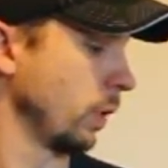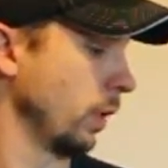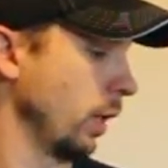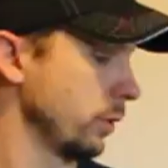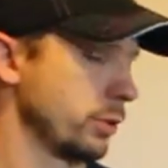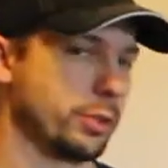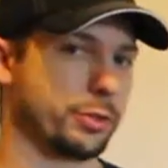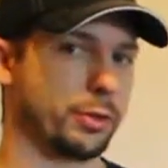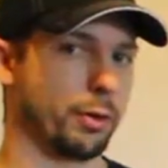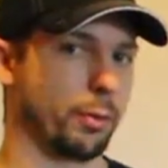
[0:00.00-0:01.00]
Now it's
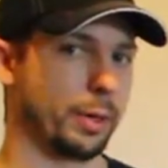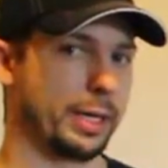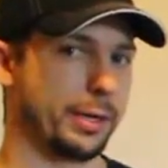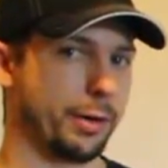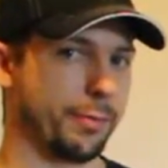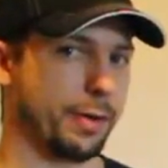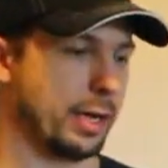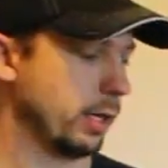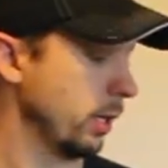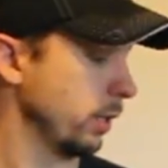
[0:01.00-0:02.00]
just zeroing in on
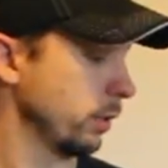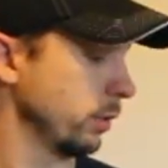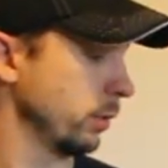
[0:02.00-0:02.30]
Vega,